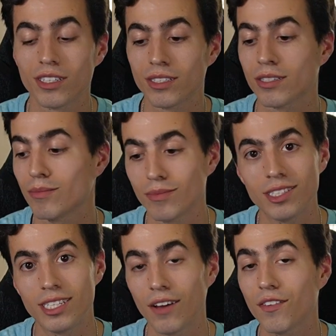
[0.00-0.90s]
is
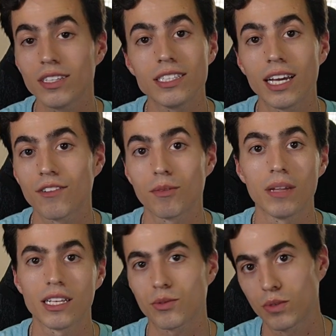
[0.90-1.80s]
definitely down from
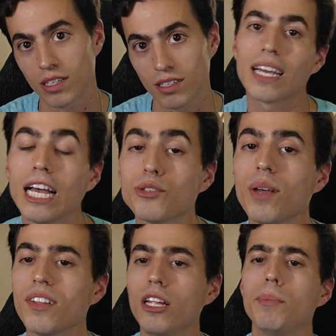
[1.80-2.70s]
last week. Guys, we have
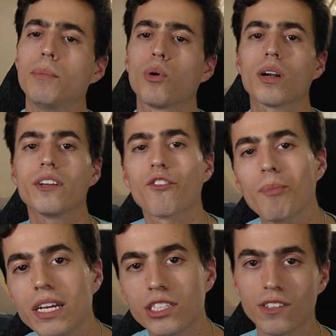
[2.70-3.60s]
a little bit more
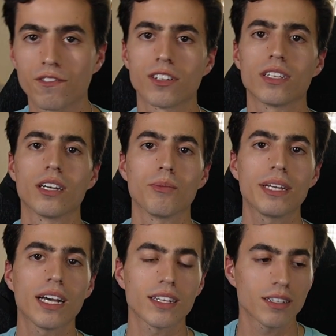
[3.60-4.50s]
information for you. We
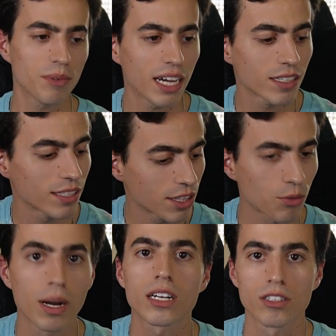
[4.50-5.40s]
got to set the
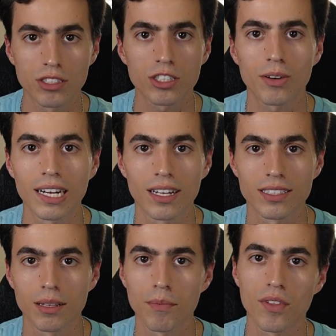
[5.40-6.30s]
record straight on
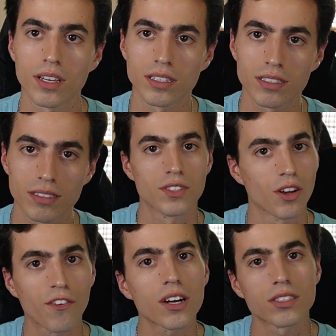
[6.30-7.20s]
some things. So
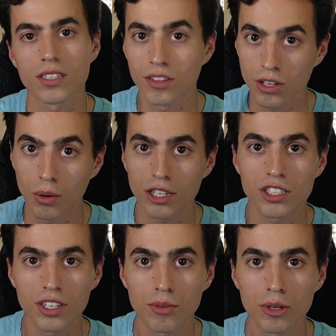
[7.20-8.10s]
first, the
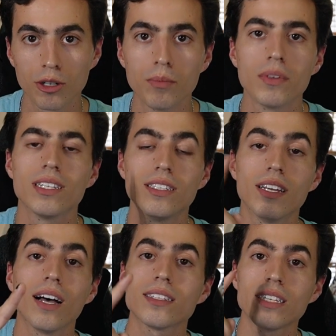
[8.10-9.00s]
question in the room.
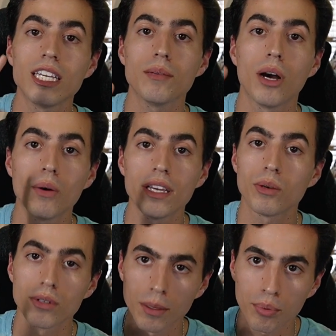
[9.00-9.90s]
Does emo
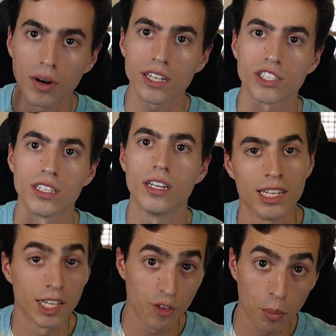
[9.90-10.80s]
equal depression?
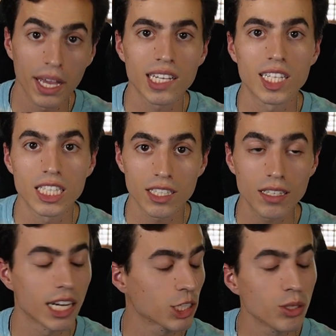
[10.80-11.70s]
And if you're paying attention,
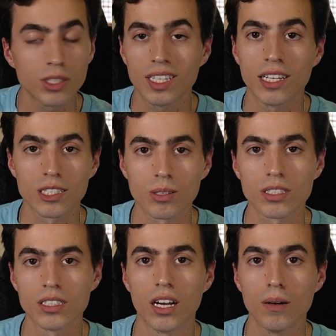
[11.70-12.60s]
I told you the answer is
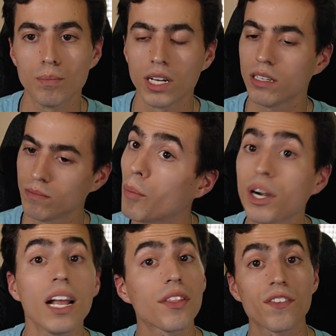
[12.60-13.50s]
no, but I'll
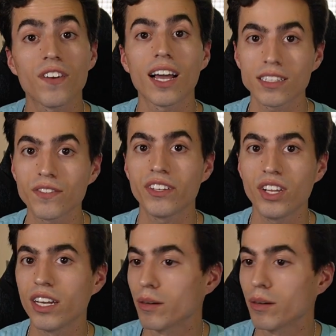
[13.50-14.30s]
bring out the facts if you need